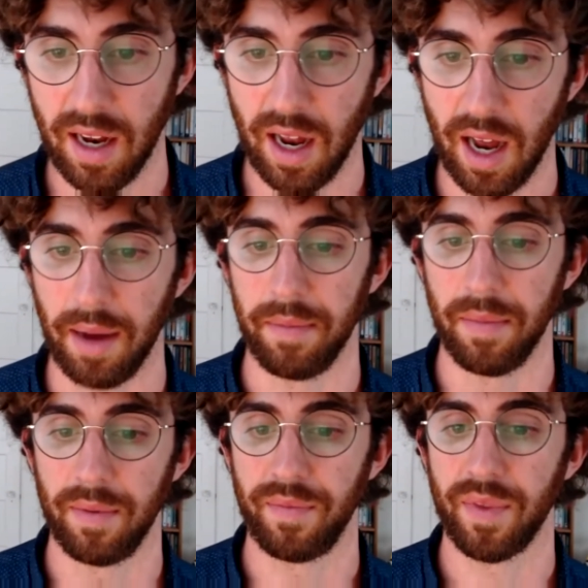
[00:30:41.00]
um,
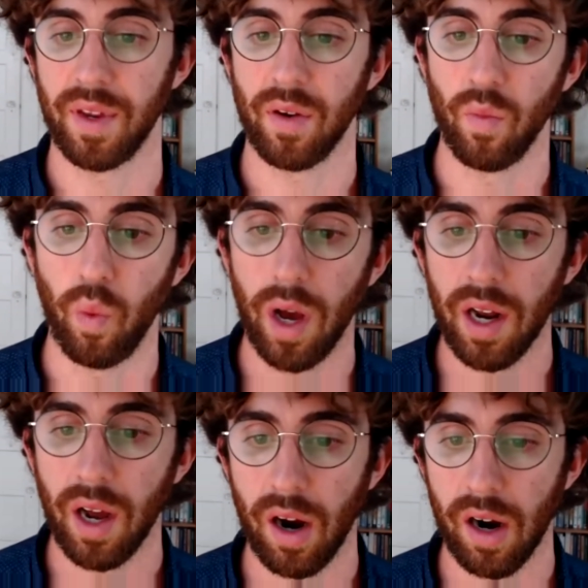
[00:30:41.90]
what
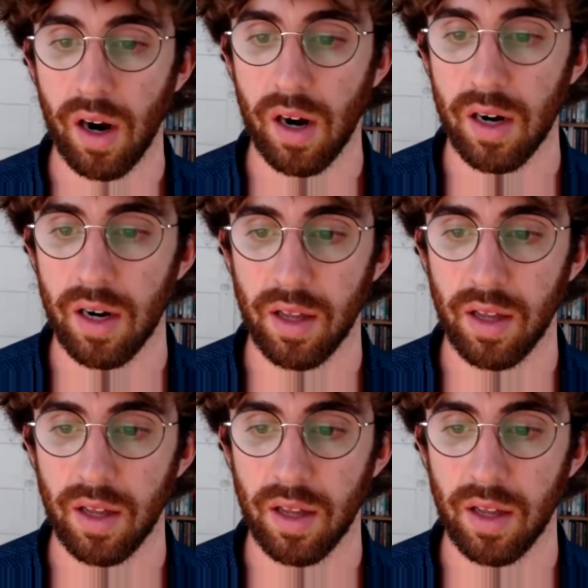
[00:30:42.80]
are